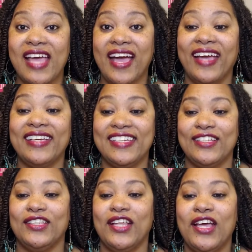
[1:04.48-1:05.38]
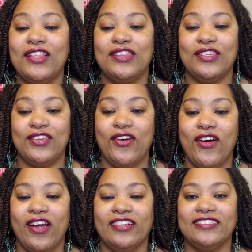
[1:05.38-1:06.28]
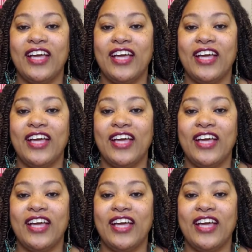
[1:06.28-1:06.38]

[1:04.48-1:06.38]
sign in the yard.